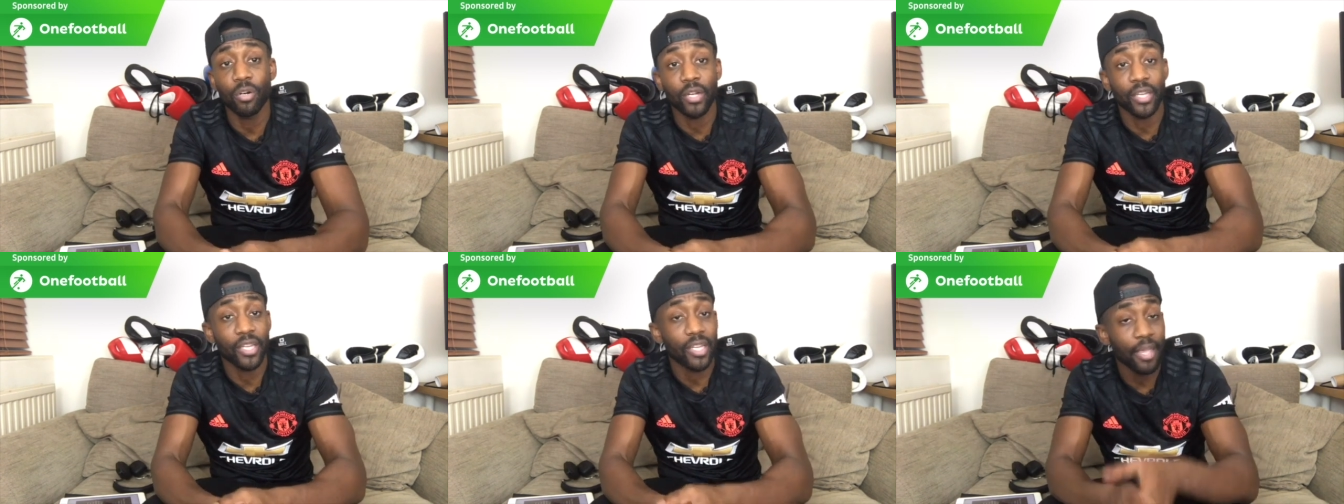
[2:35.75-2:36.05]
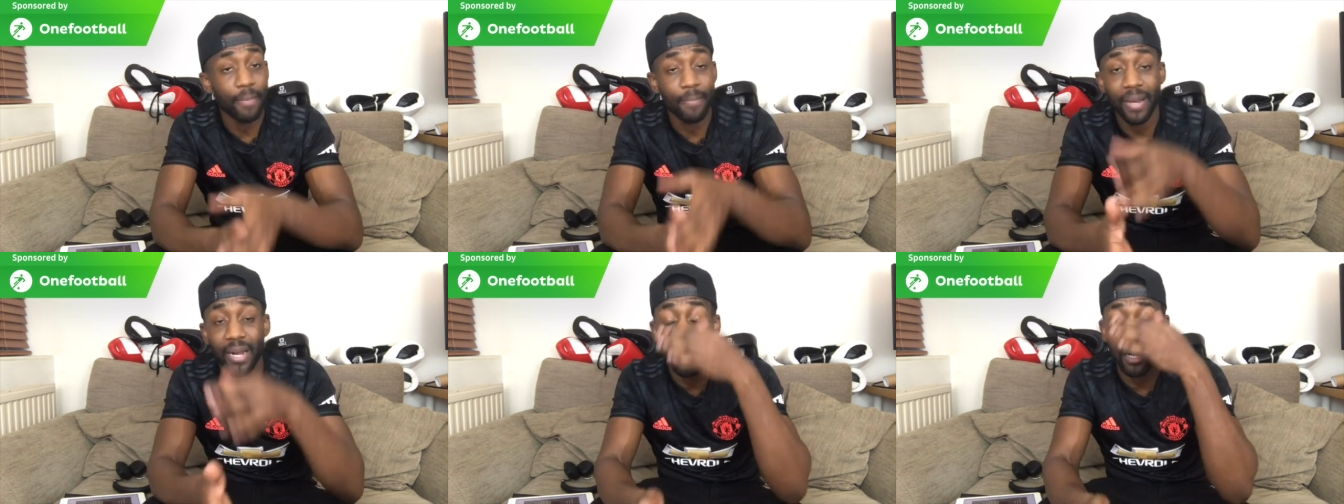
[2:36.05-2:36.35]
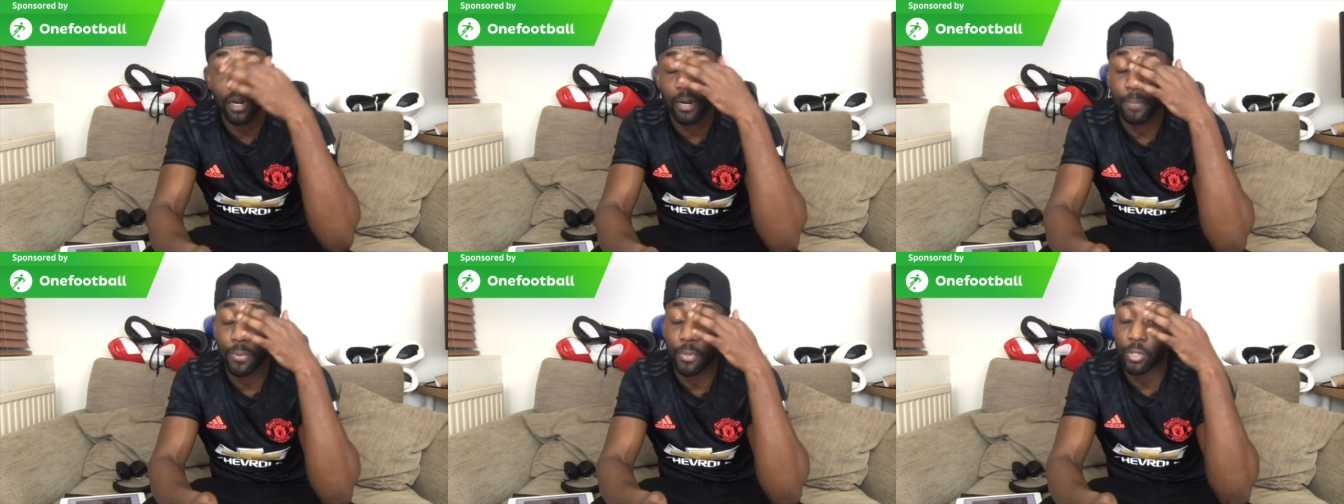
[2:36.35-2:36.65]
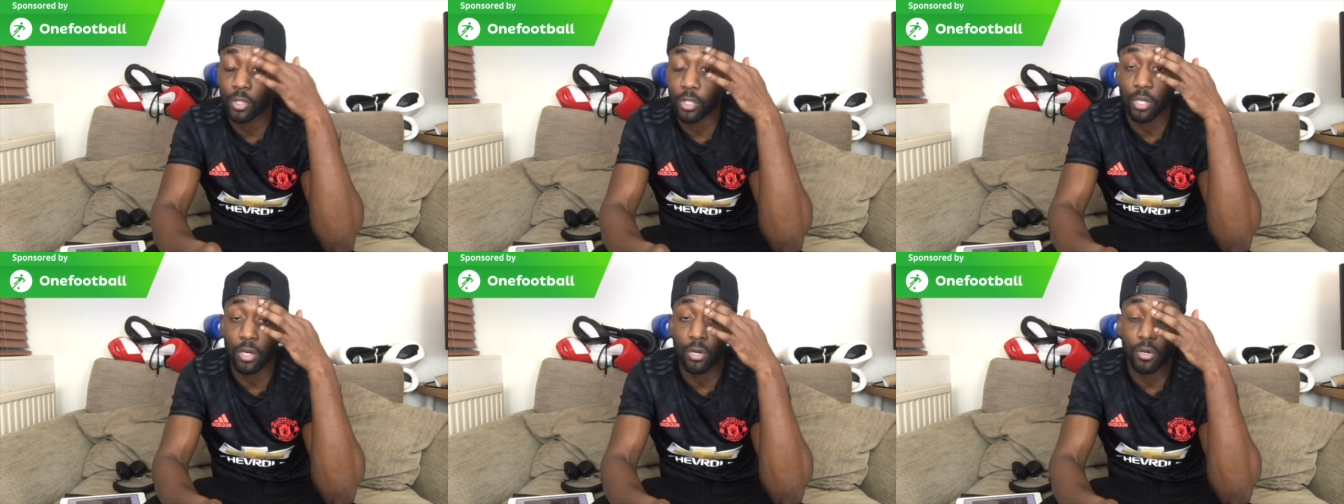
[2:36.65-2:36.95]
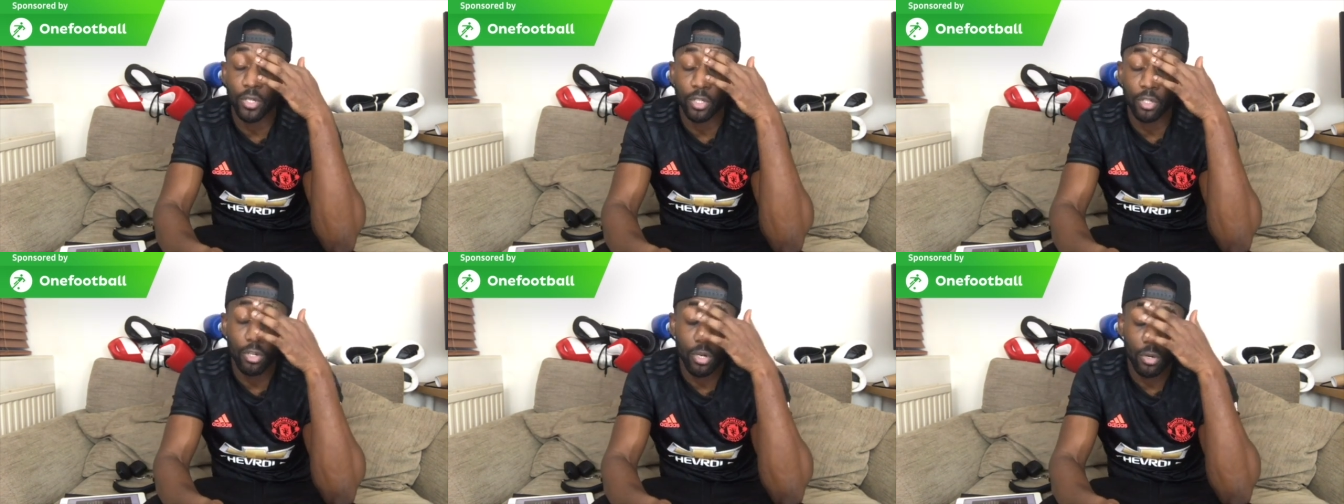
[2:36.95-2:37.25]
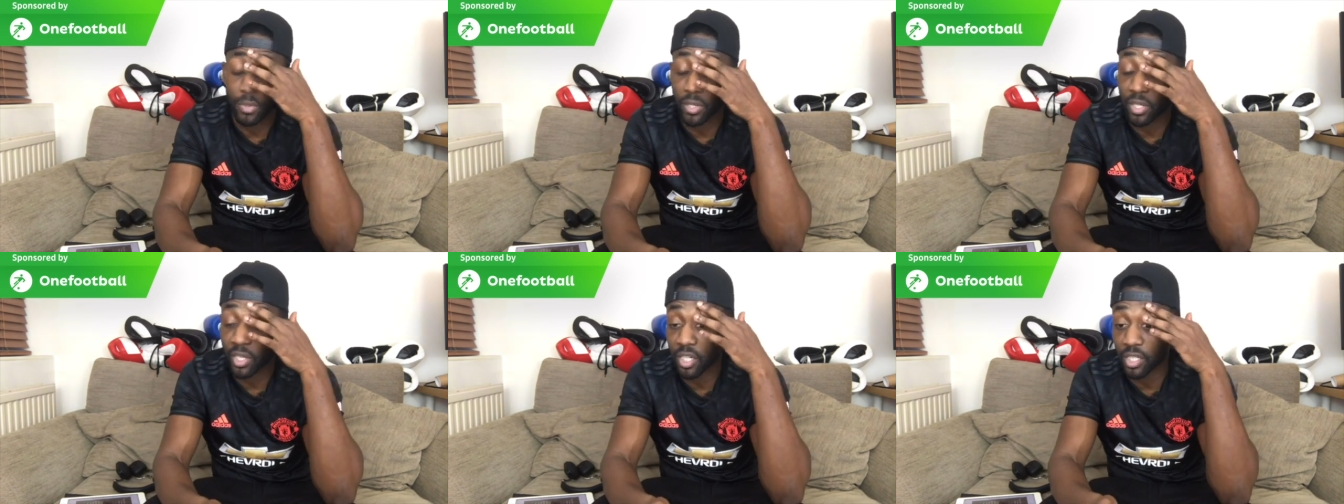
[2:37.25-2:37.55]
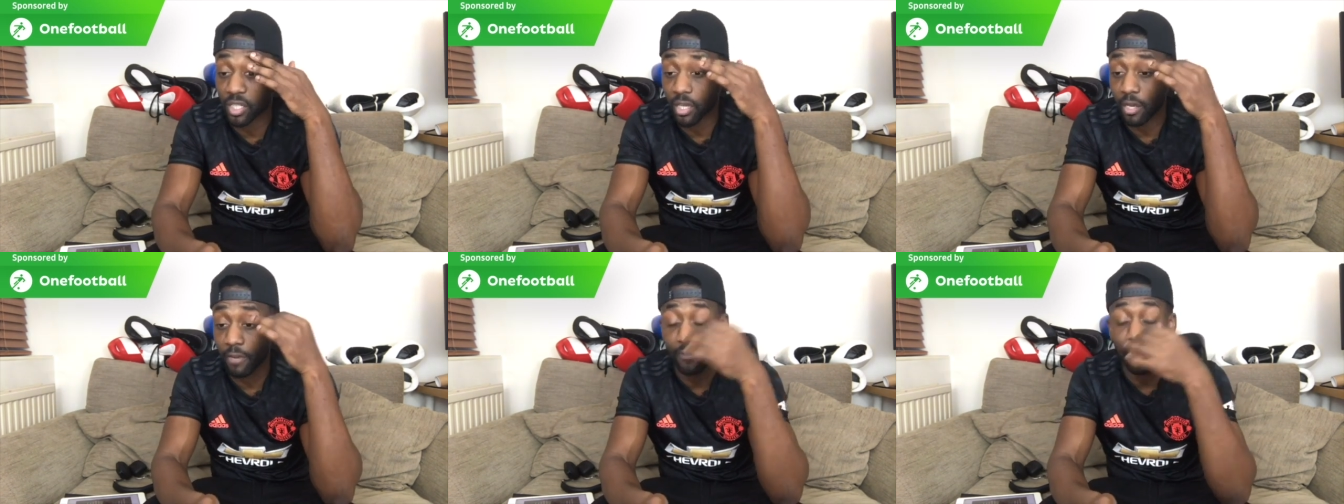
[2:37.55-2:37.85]
He came out like a pussy, oh, and you got what you
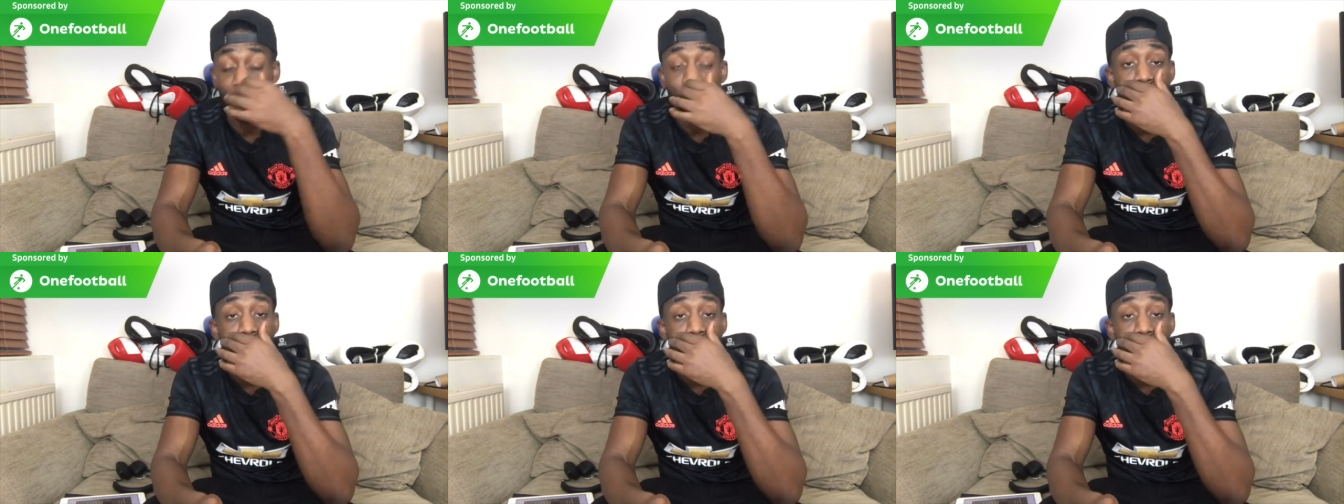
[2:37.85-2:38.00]
deserved.